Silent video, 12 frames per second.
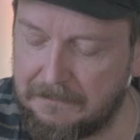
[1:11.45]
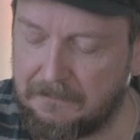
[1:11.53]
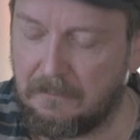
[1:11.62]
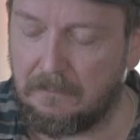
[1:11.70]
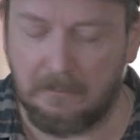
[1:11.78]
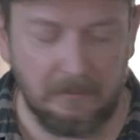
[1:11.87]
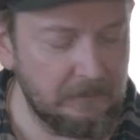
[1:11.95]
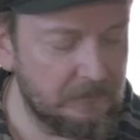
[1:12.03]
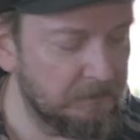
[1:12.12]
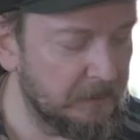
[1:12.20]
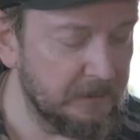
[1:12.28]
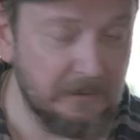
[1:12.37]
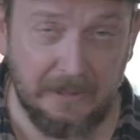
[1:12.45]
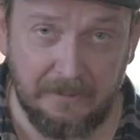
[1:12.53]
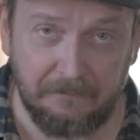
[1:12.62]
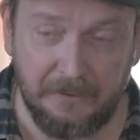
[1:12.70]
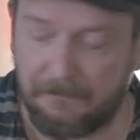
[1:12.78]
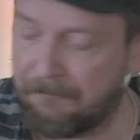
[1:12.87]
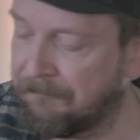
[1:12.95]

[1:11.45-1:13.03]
Oh, it's pretty heavy.